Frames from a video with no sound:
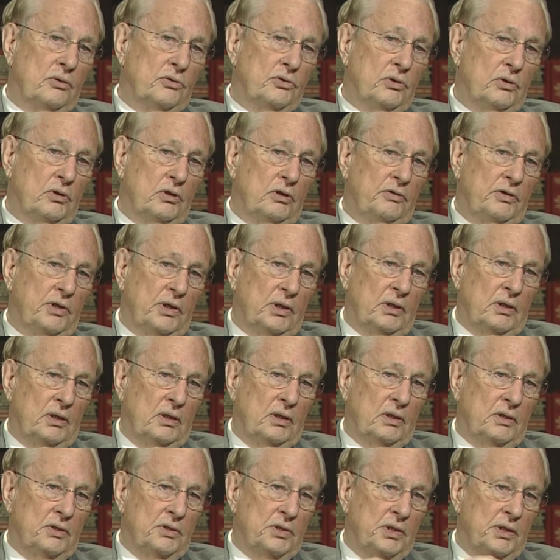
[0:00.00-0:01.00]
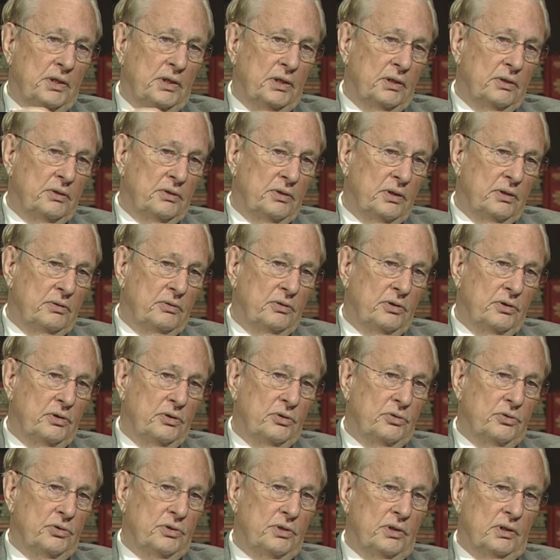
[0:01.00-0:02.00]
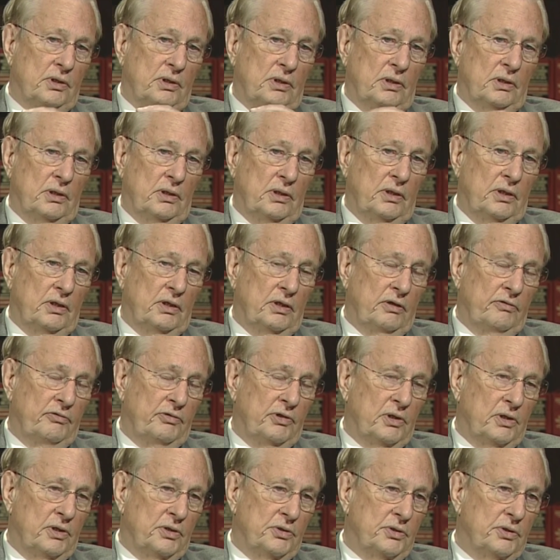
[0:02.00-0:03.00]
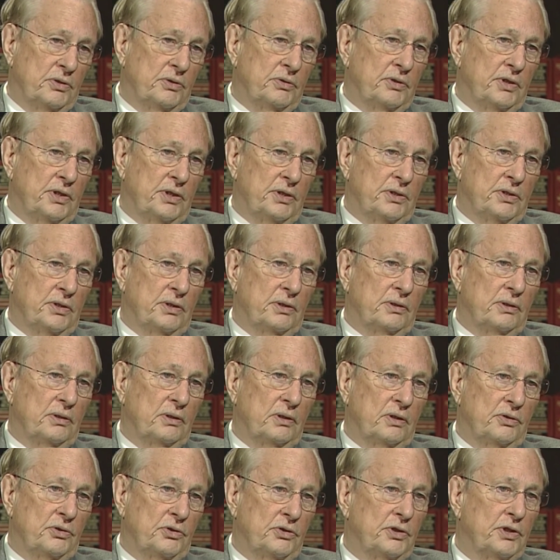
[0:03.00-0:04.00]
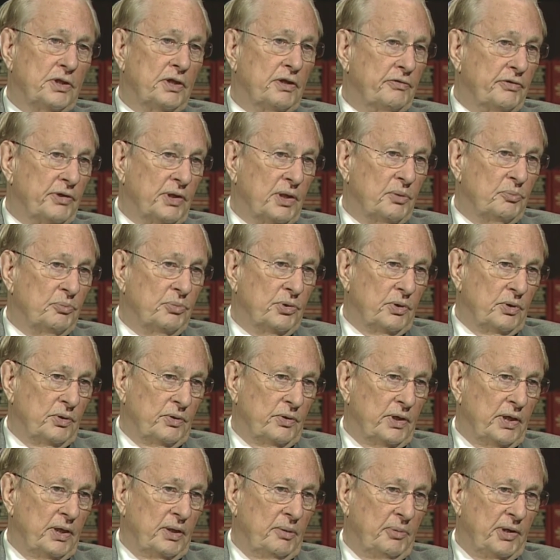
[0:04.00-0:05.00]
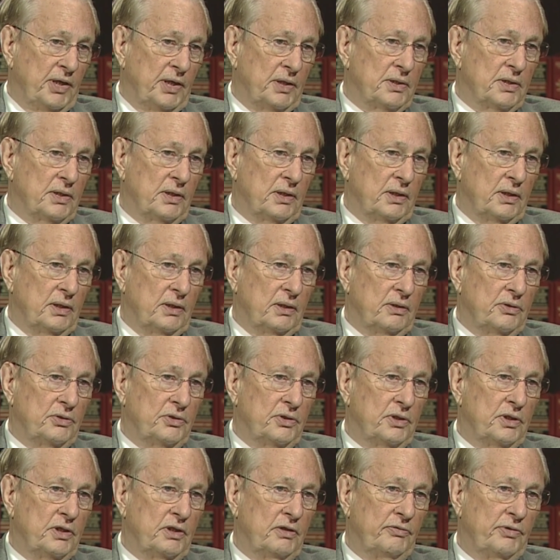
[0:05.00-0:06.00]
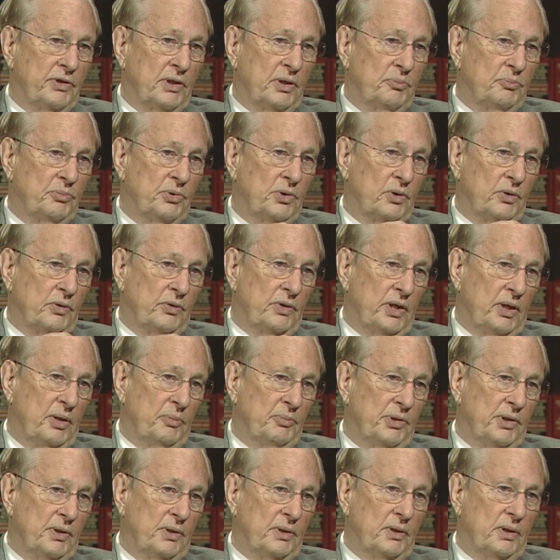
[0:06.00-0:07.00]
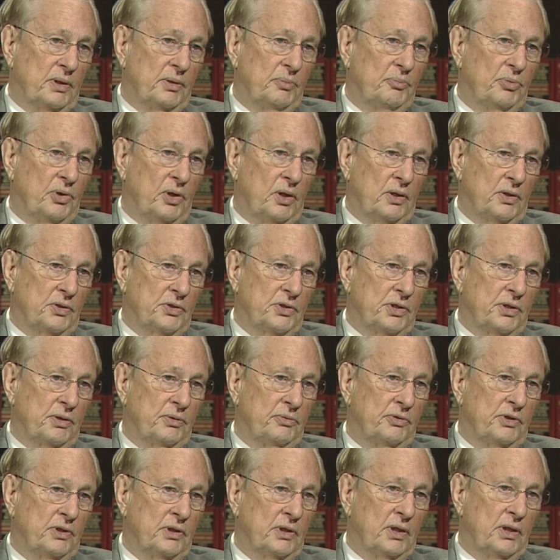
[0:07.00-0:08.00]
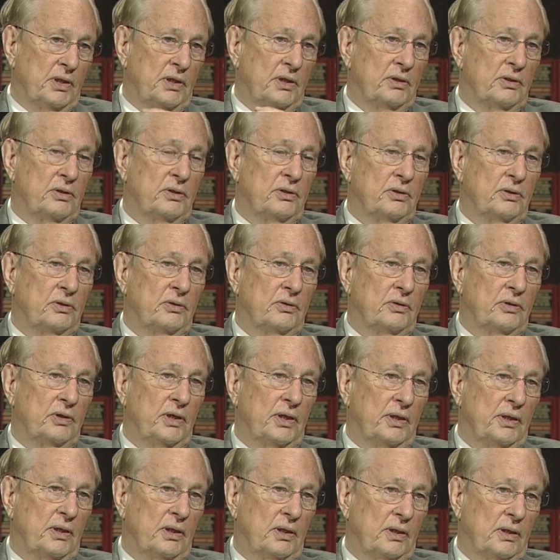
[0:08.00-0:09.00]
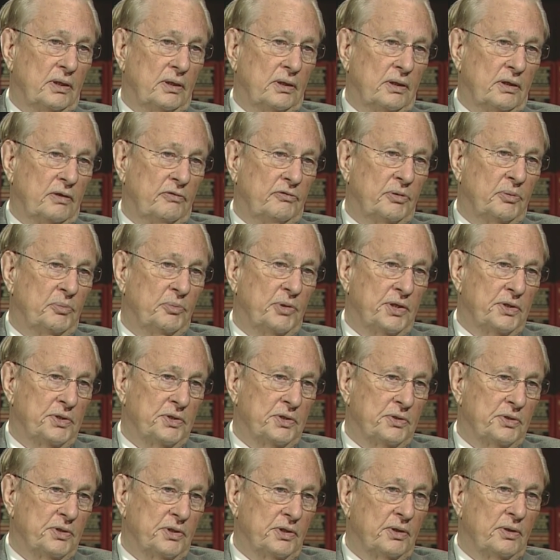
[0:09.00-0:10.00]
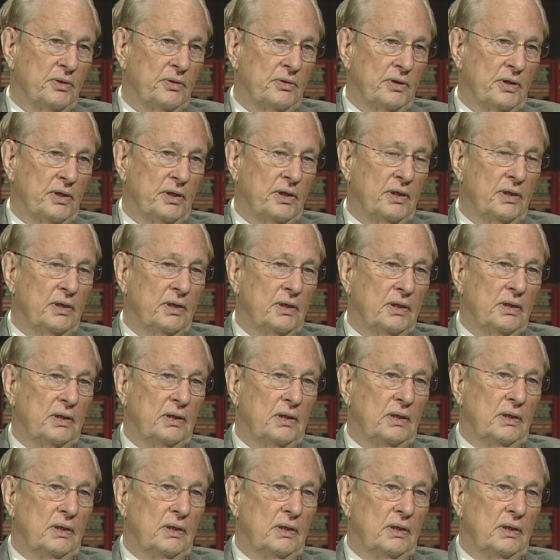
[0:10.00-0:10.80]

the School of Technology has introduced uh, an area of concentration, a certificate okay. program, actually, a uh-huh. certificate uh -huh. program in uh, policy related to uh, information security.